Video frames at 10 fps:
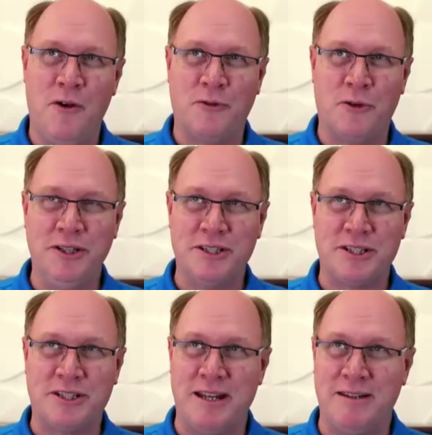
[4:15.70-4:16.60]
for real
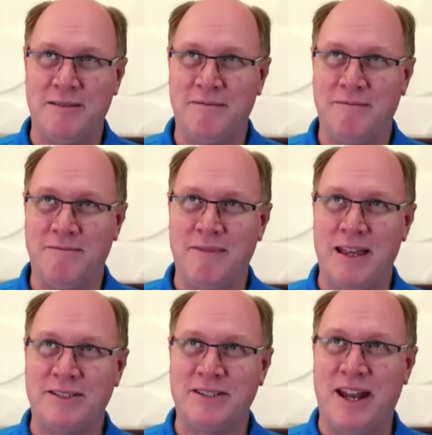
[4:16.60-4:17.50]
estate,
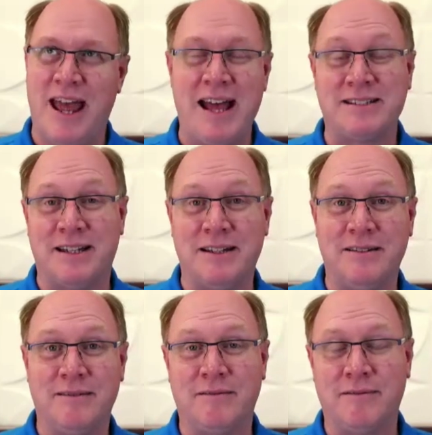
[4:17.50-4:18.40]
it's an asset,
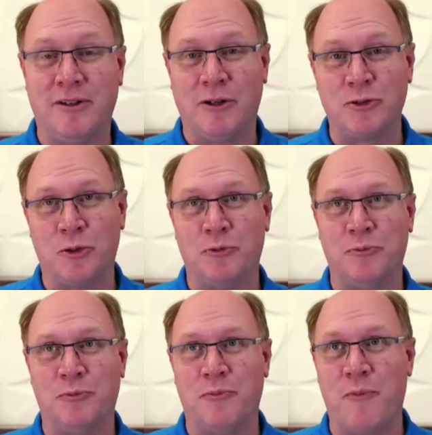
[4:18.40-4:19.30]

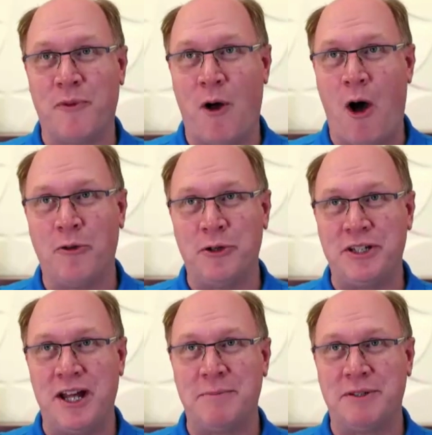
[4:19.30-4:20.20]
so all the
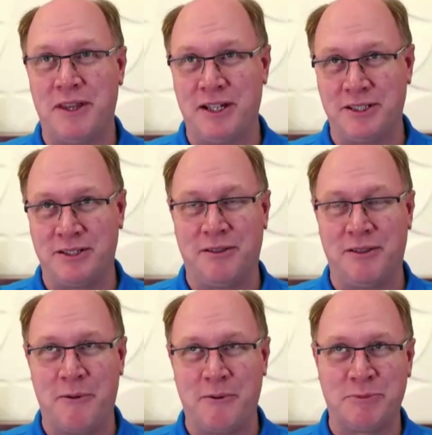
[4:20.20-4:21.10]
retirement things
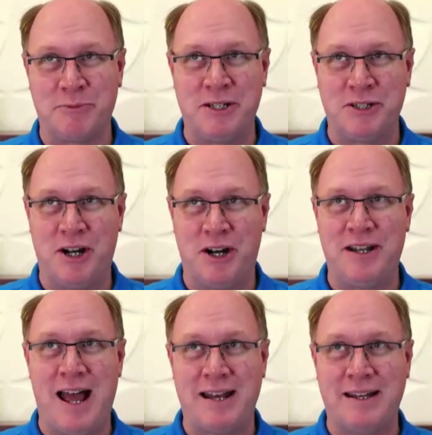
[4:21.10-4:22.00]
that we just mentioned are
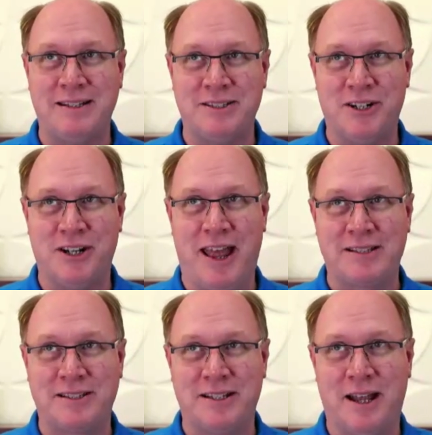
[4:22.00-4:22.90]
not considered an
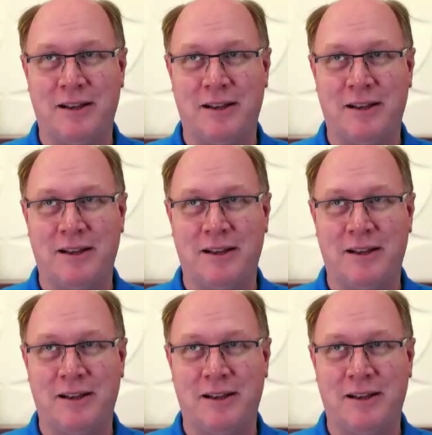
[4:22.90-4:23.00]
asset.